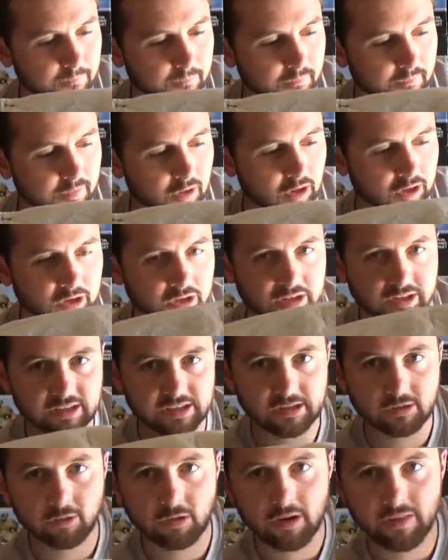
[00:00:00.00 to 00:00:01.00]
Very good
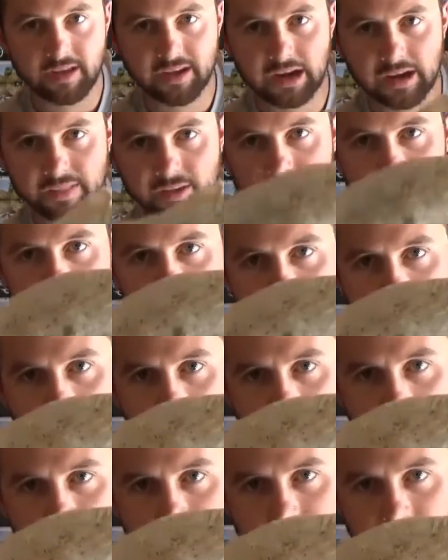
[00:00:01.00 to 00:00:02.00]
decoy. They got the drain
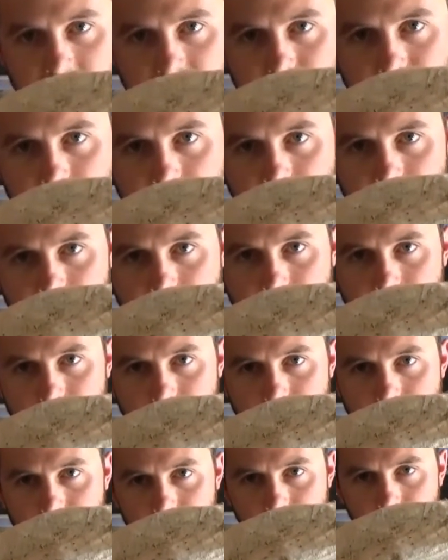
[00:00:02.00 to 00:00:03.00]
holes in the butt,
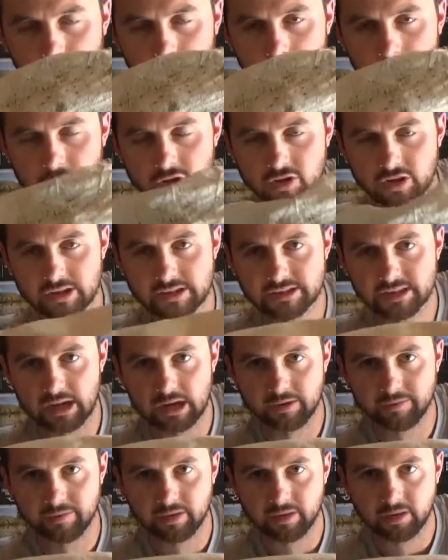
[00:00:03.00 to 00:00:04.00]
so the water drains out
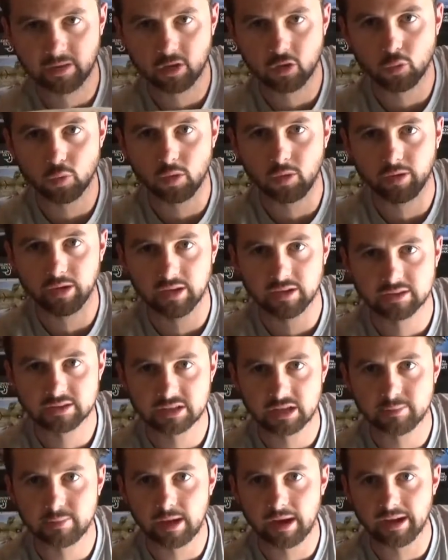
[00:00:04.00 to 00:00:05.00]
of it. You will get
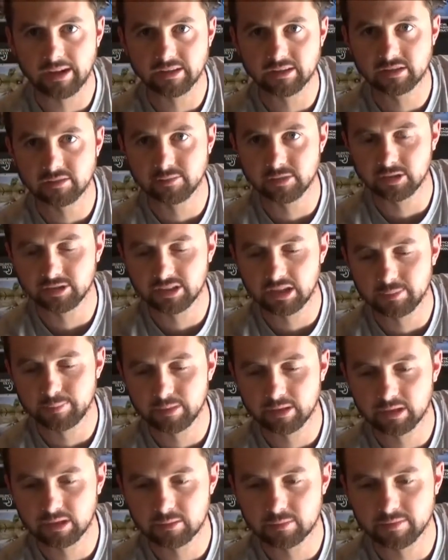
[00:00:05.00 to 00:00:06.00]
some ice build up
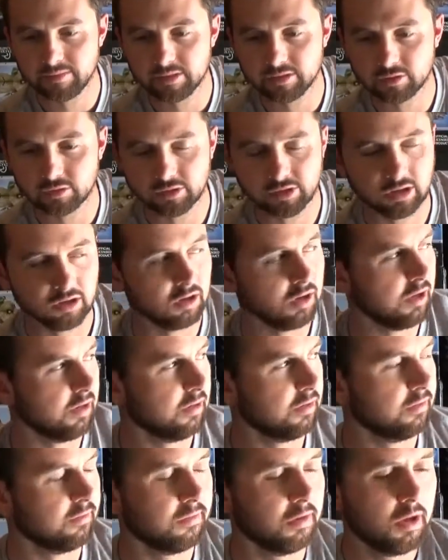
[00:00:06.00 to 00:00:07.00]
in them if you're
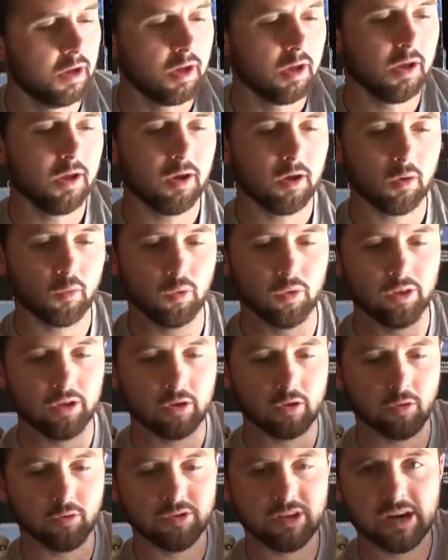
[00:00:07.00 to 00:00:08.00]
hunting a really
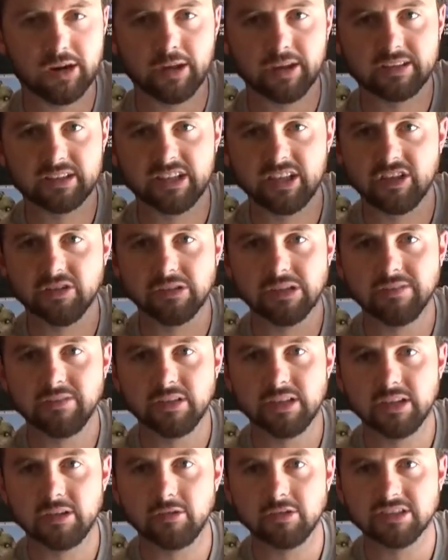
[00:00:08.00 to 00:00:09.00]
cold day, like say you leave the
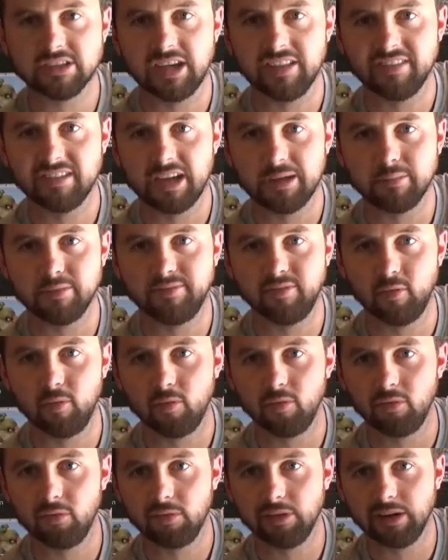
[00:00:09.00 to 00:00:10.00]
decoys out the night
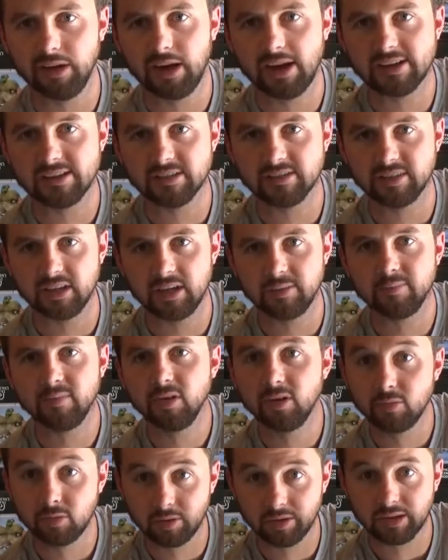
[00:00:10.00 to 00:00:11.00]
before and ice is up,
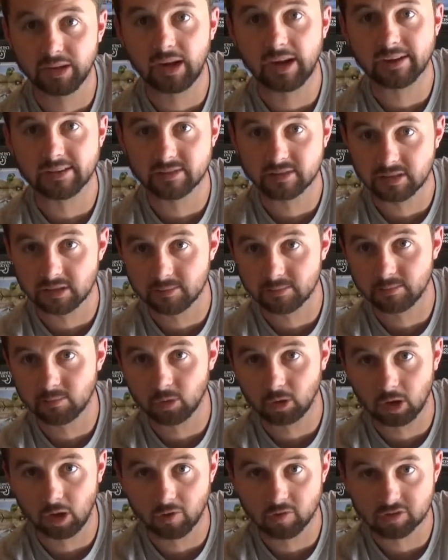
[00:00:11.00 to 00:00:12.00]
you will get ice in them,
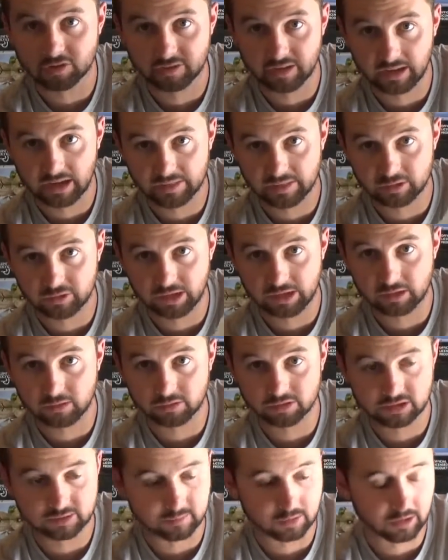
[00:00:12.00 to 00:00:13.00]
regardless if they got the drain
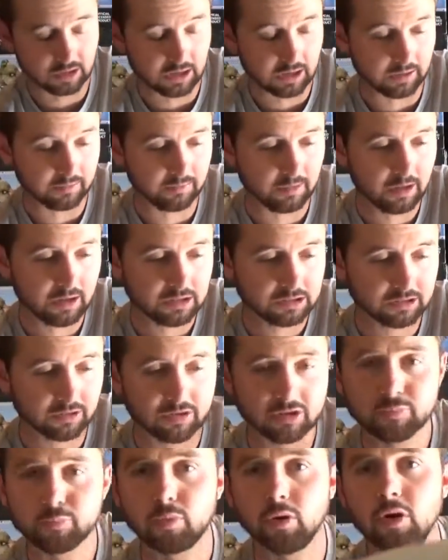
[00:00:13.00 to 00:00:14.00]
holes in them or not. So
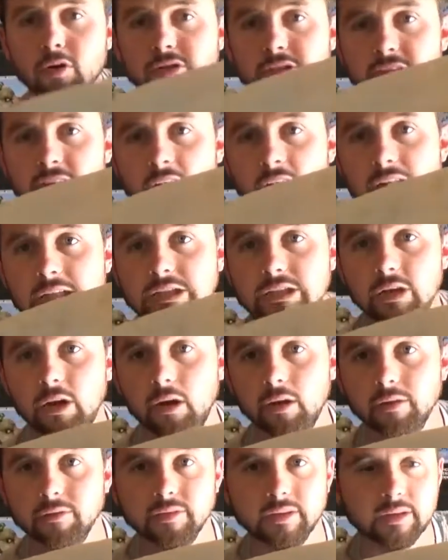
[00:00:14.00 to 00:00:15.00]
there's pros and cons to
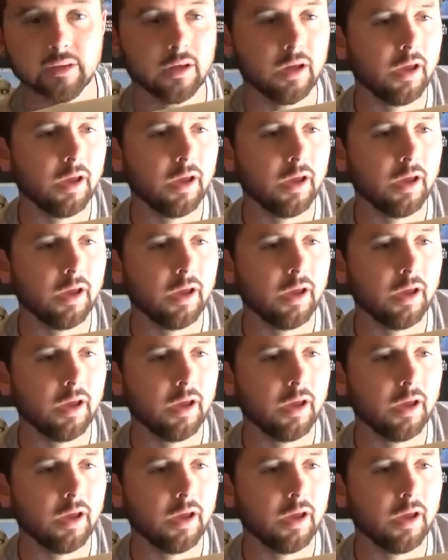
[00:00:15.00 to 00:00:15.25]
all of it.